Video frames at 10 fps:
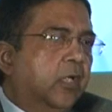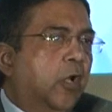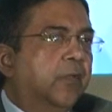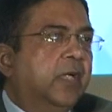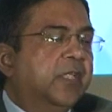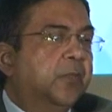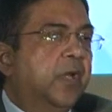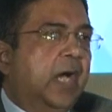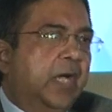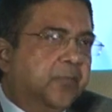Now the customer
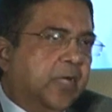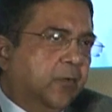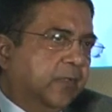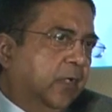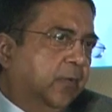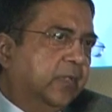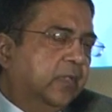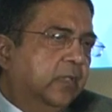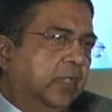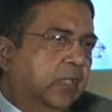I'm trying to
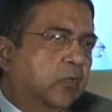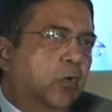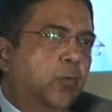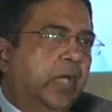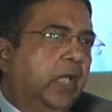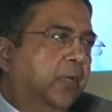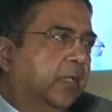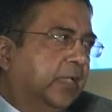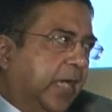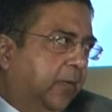service, he's got very
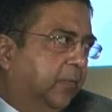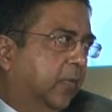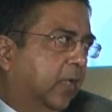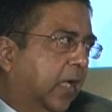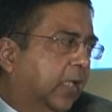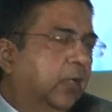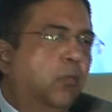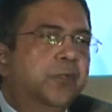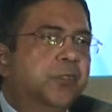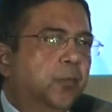limited time and he
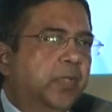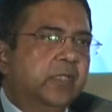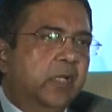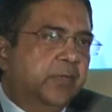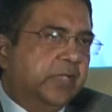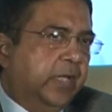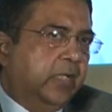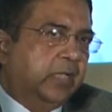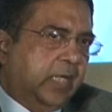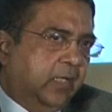wants to be serviced like
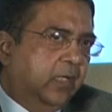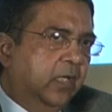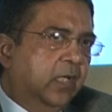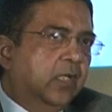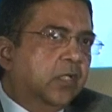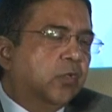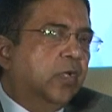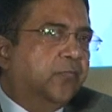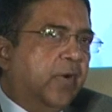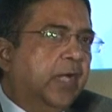a king. So
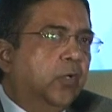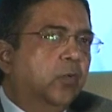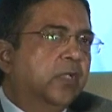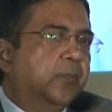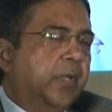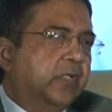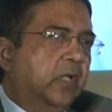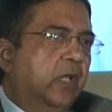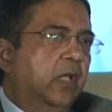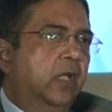if I do a
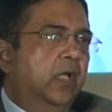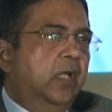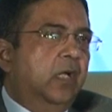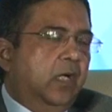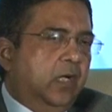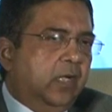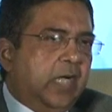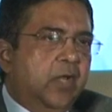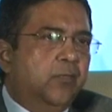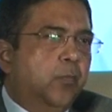special uh,
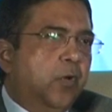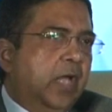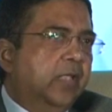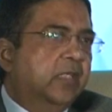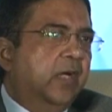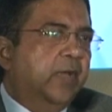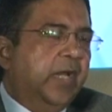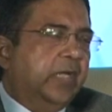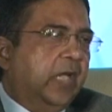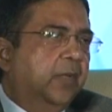kind of a bonanza when
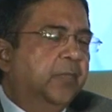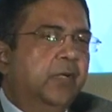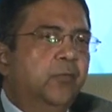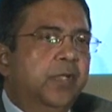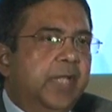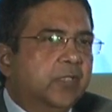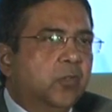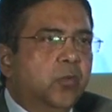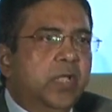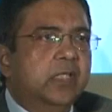I tell him that for the
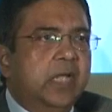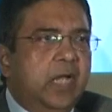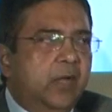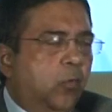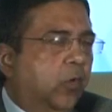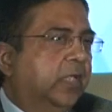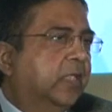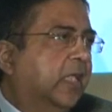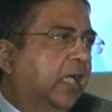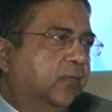next two days I have only
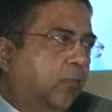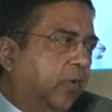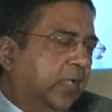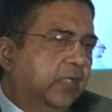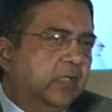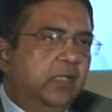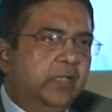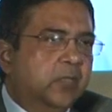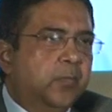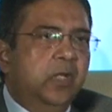the size 40s
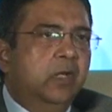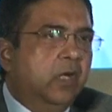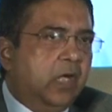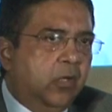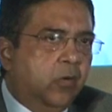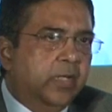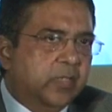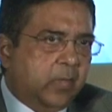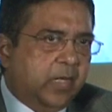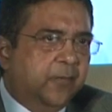in this particular color on
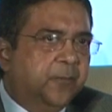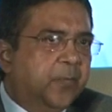display.